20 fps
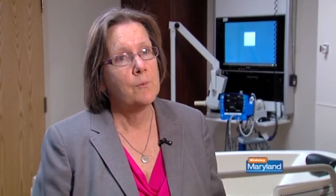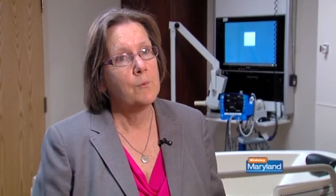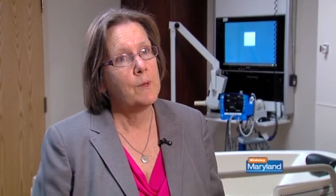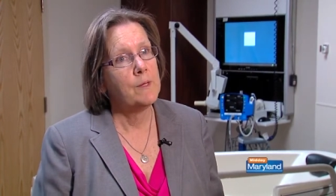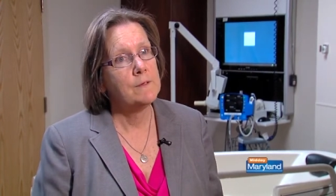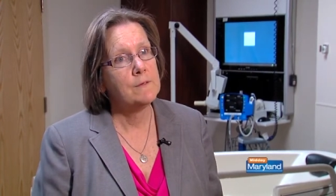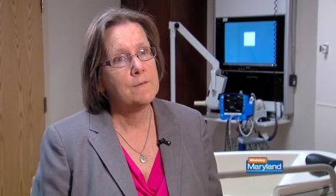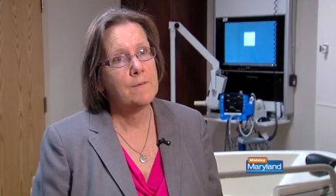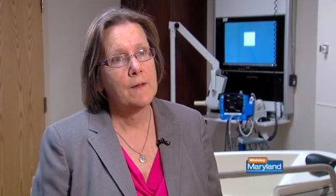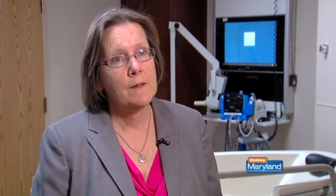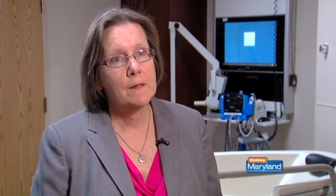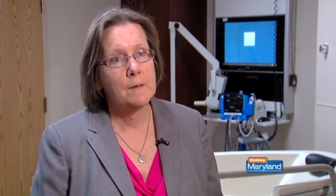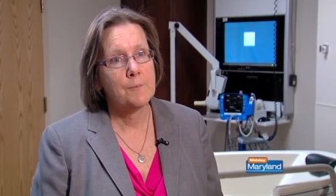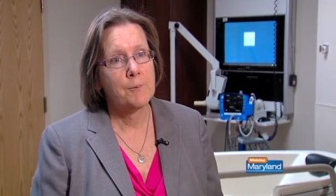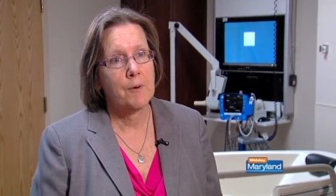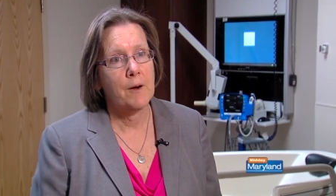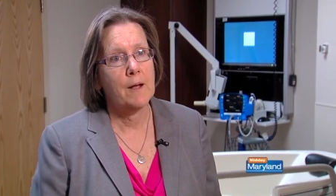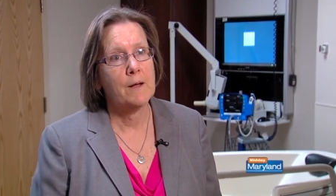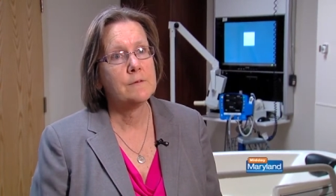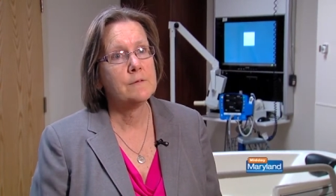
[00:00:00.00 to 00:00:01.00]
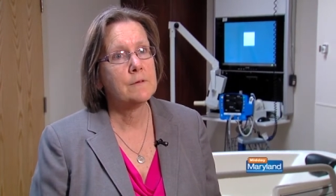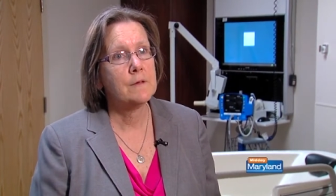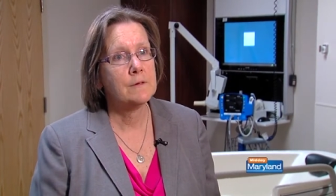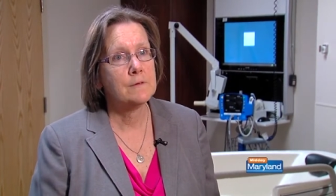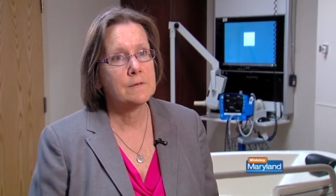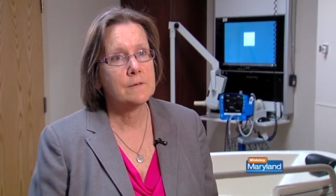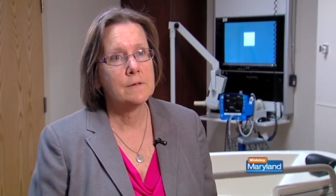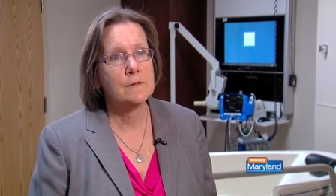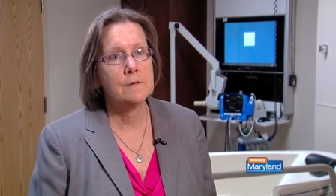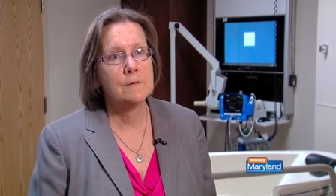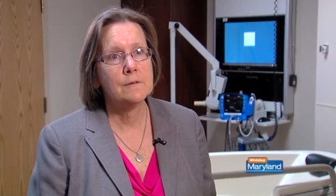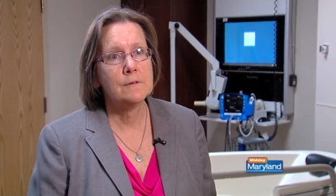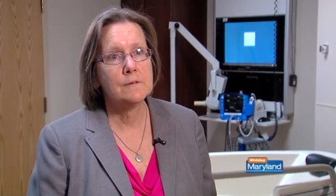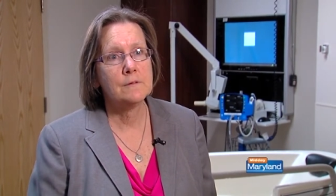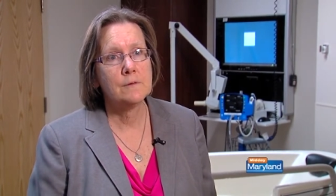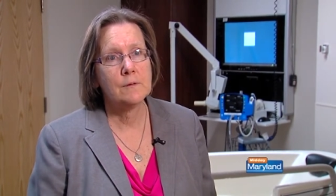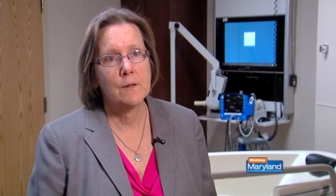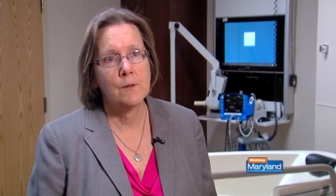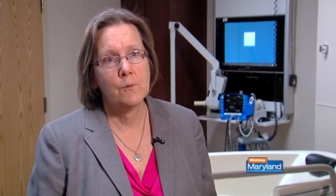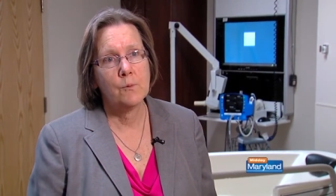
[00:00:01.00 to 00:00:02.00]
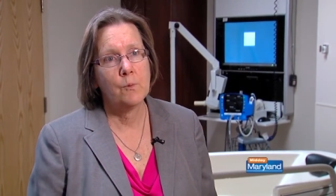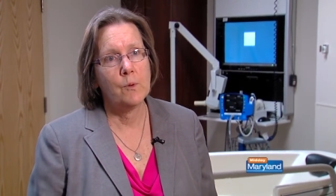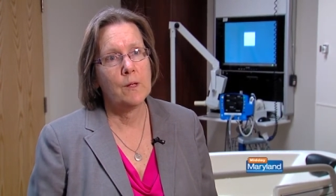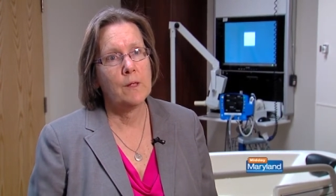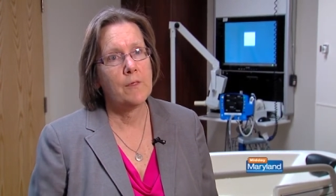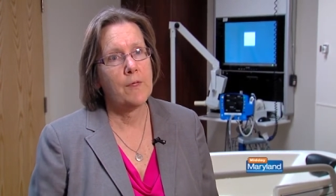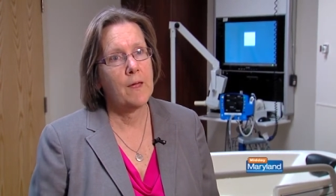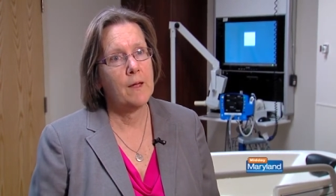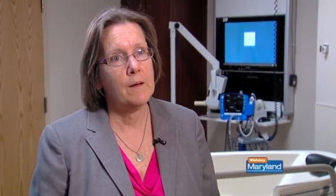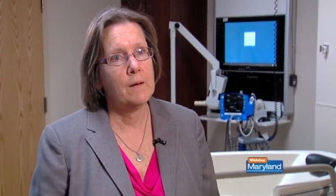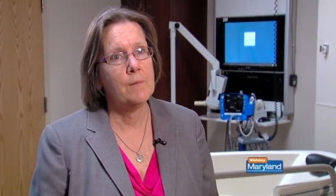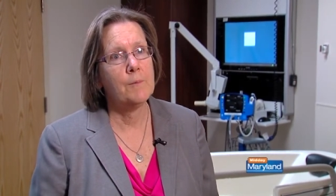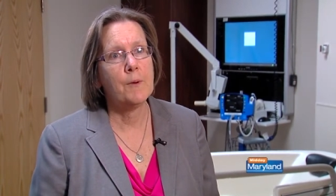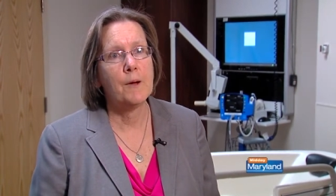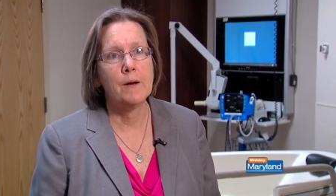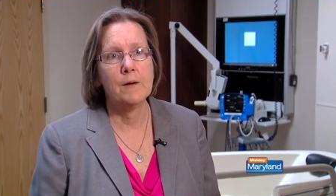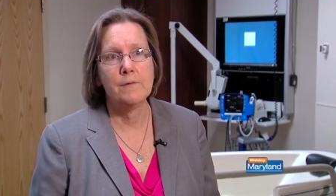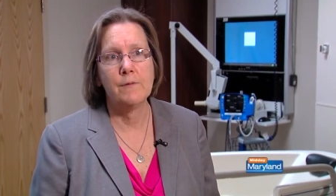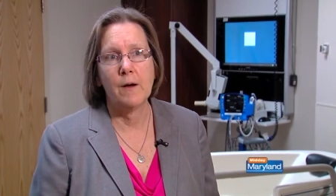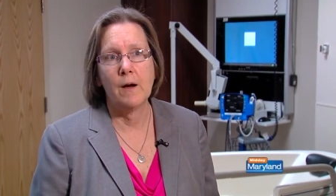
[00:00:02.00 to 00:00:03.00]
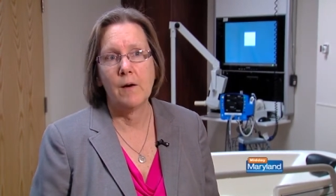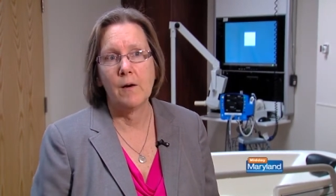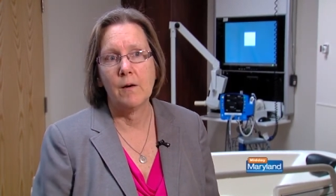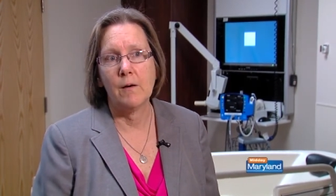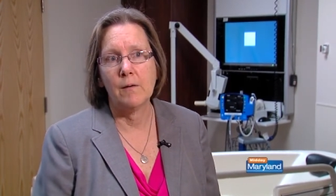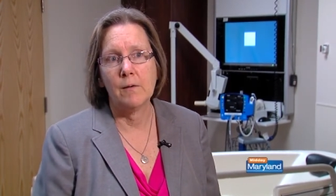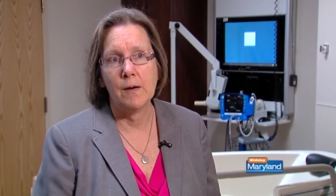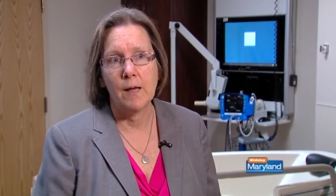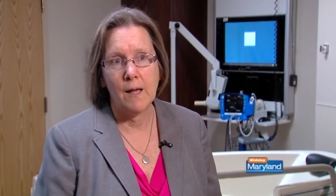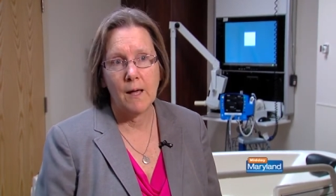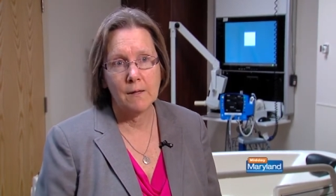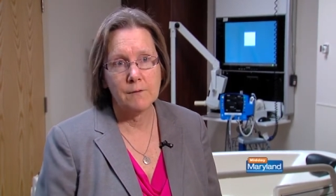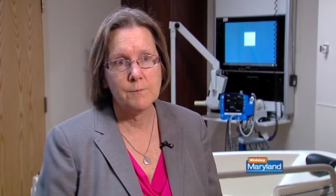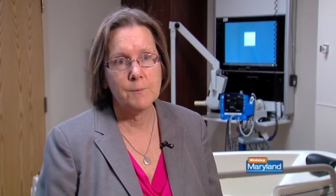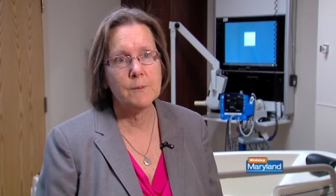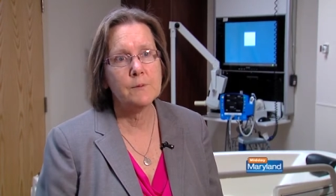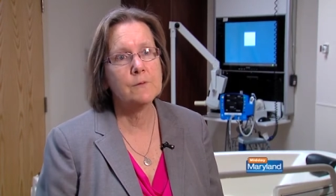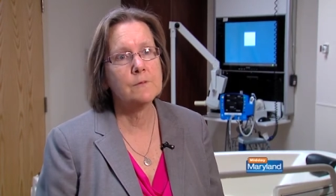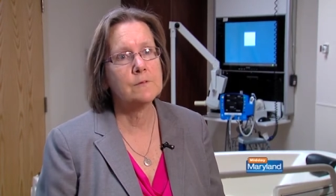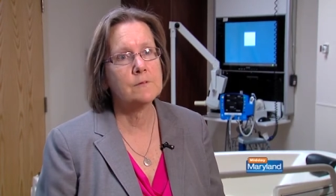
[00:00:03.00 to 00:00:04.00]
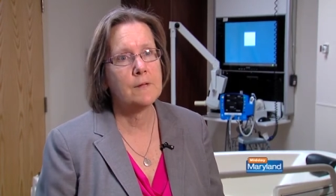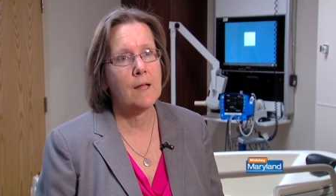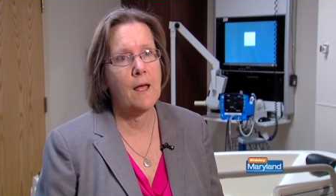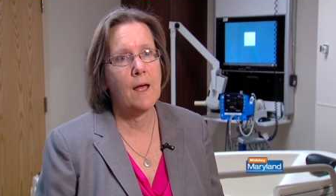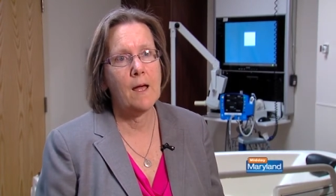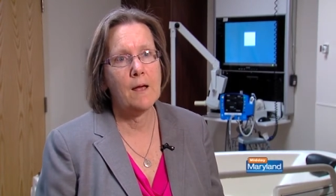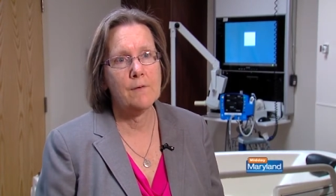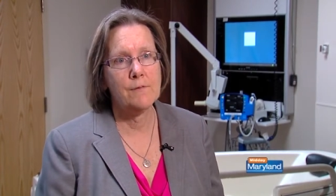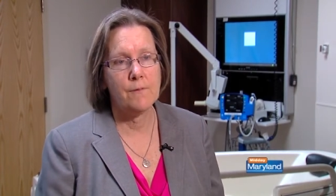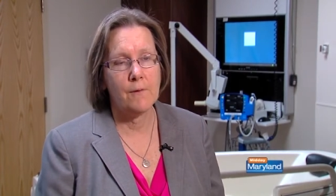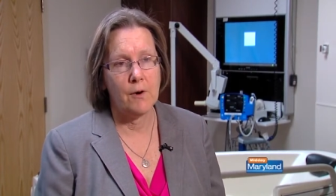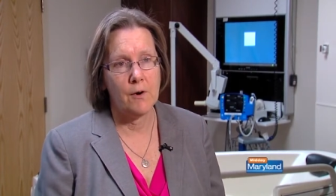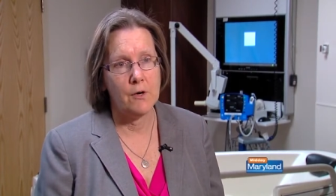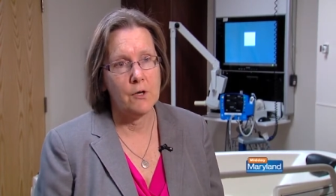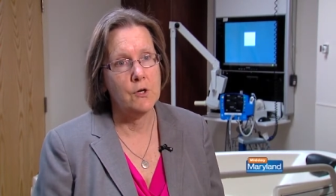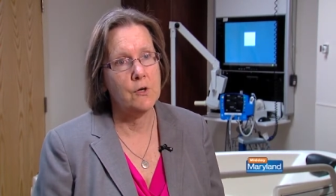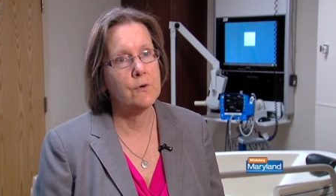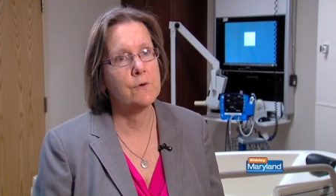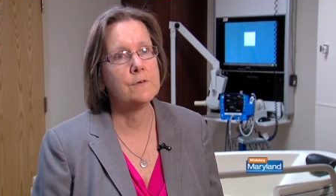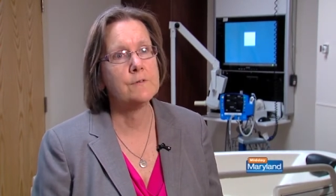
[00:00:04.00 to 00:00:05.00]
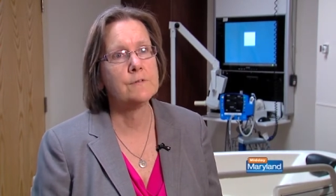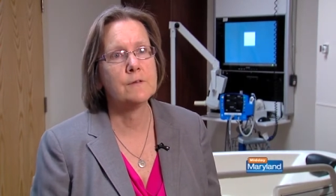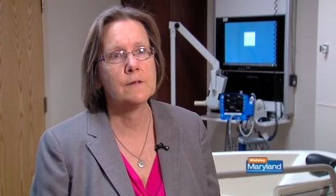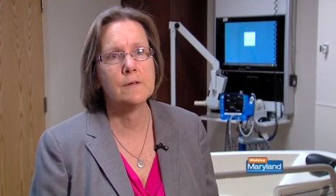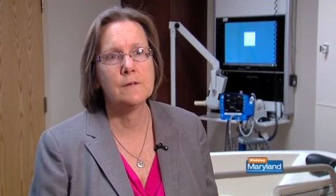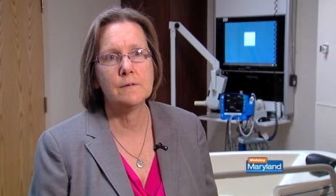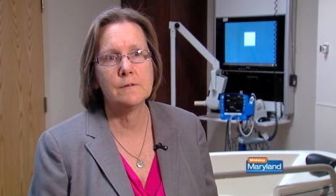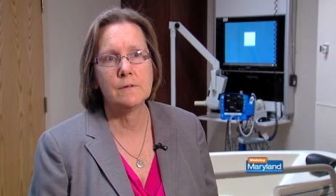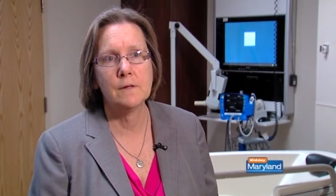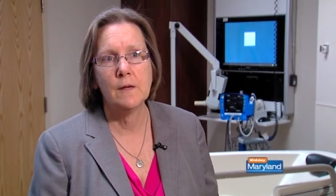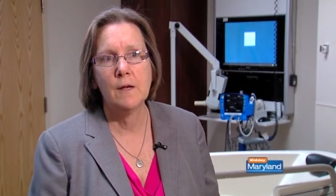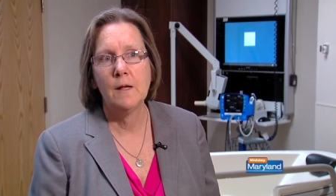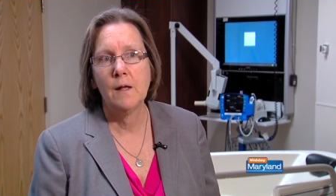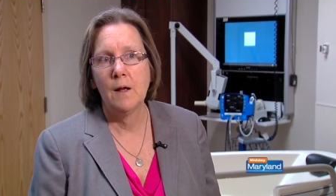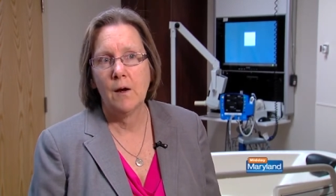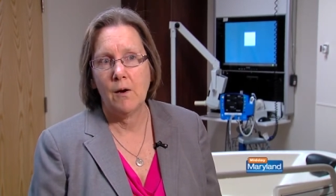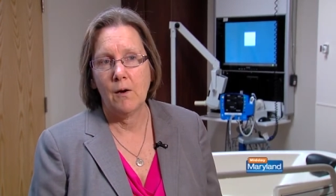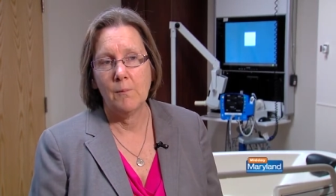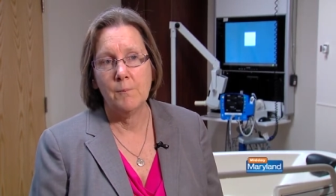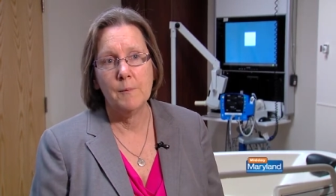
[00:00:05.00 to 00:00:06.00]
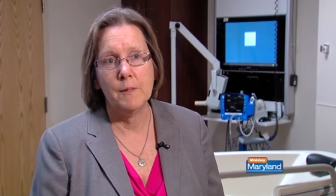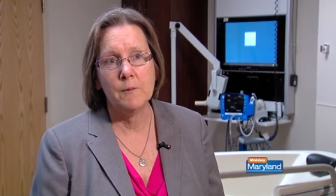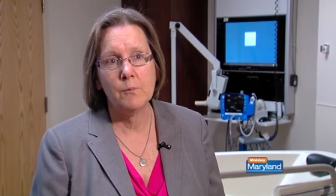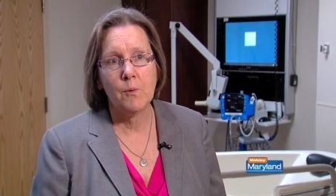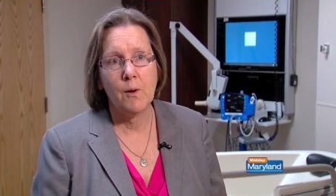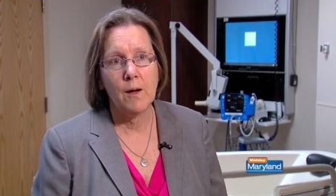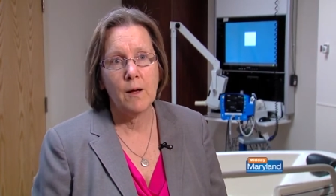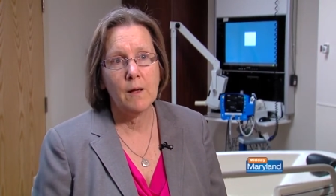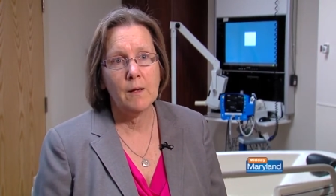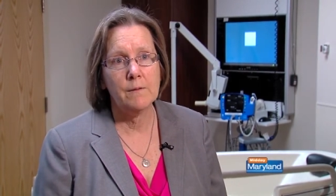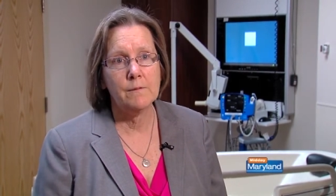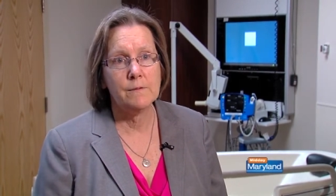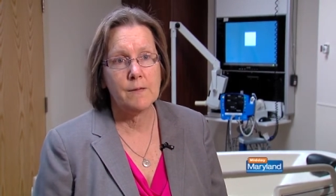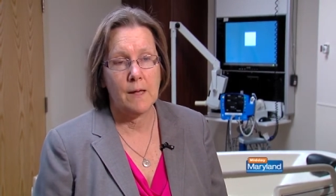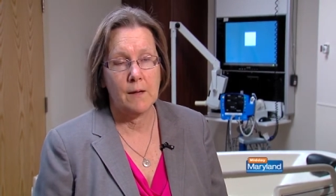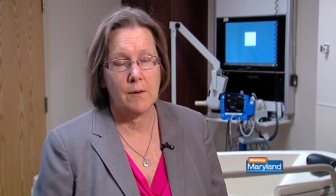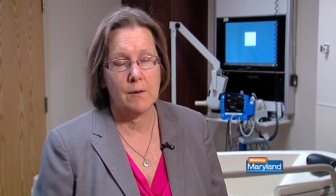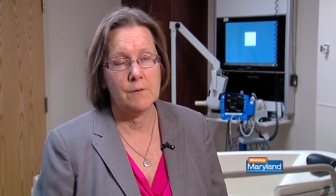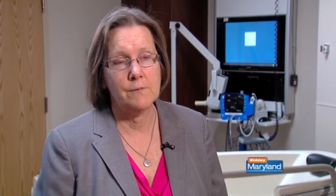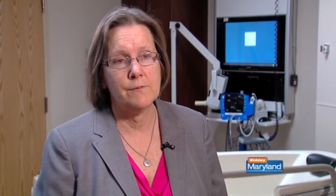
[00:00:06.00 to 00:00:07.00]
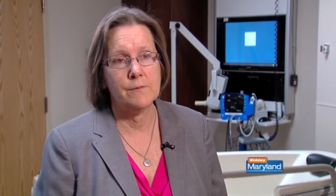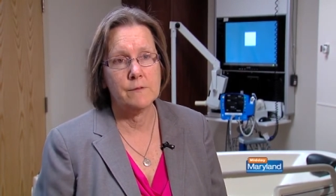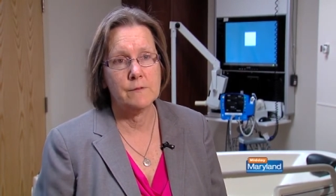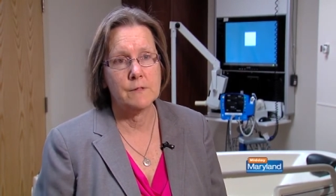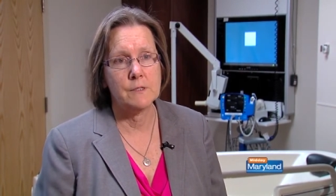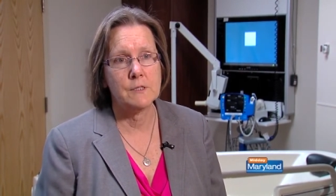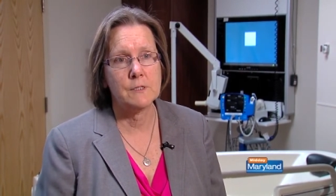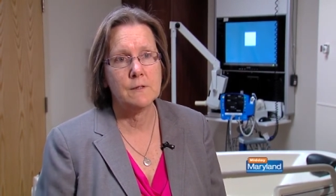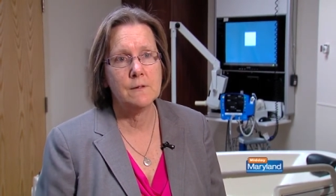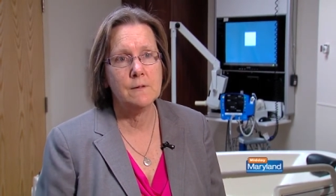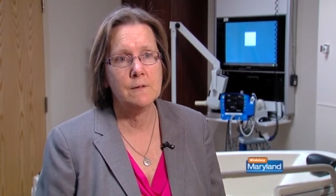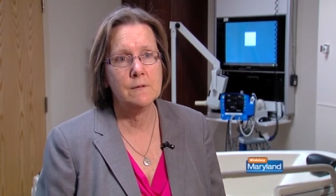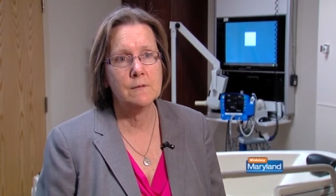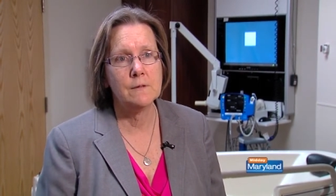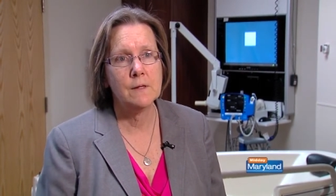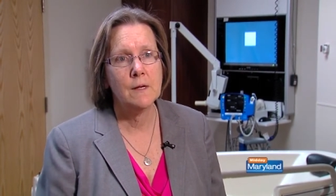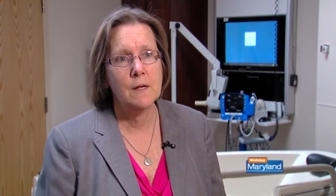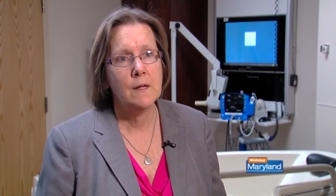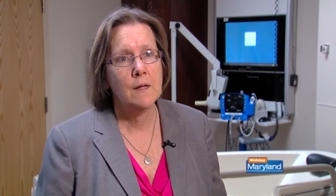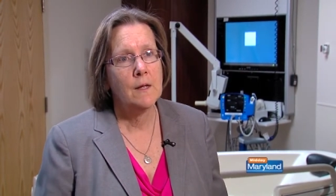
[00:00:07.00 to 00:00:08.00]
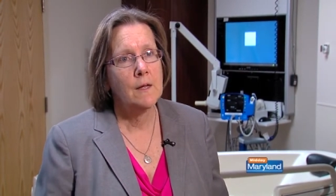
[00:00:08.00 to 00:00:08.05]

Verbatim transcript: We develop processes with help of our hospital staff, our nurses, our midwives, and our physicians